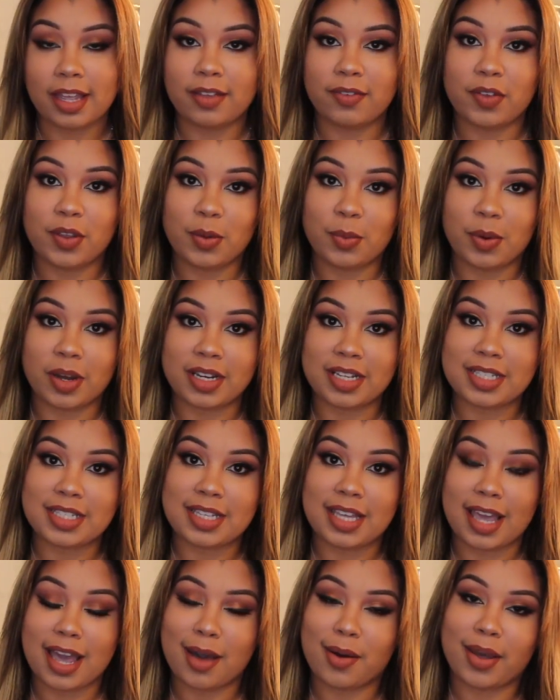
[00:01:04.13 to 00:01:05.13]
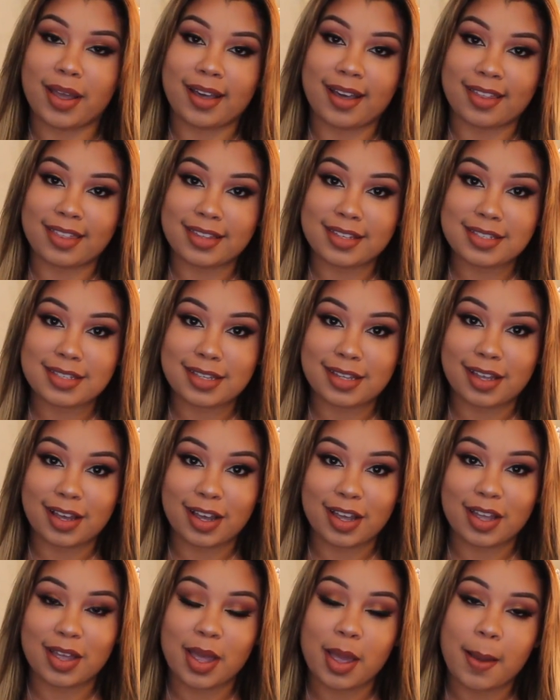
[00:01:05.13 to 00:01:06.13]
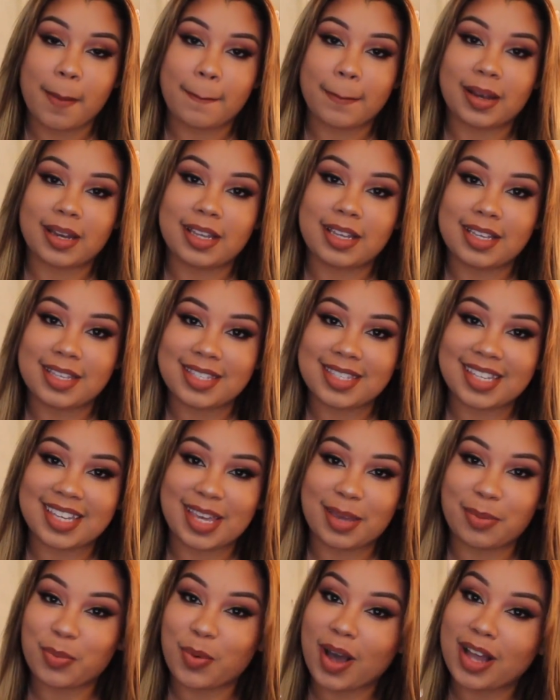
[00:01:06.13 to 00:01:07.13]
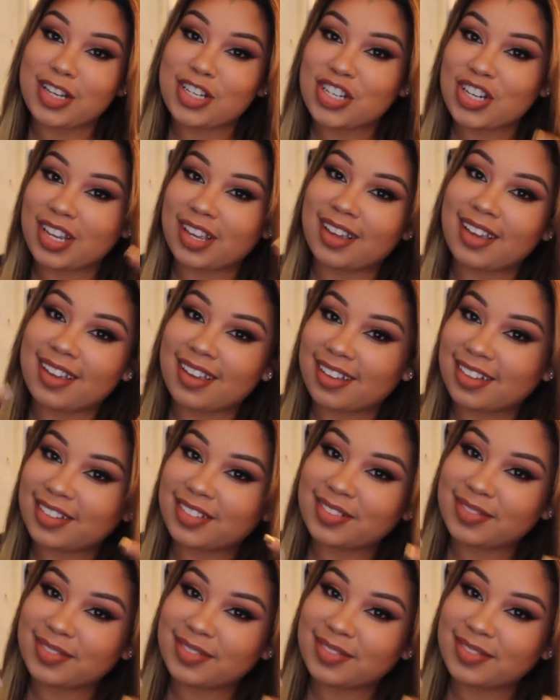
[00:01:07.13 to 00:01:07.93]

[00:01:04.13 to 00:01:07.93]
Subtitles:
if you want to see how I got this look, please keep watching.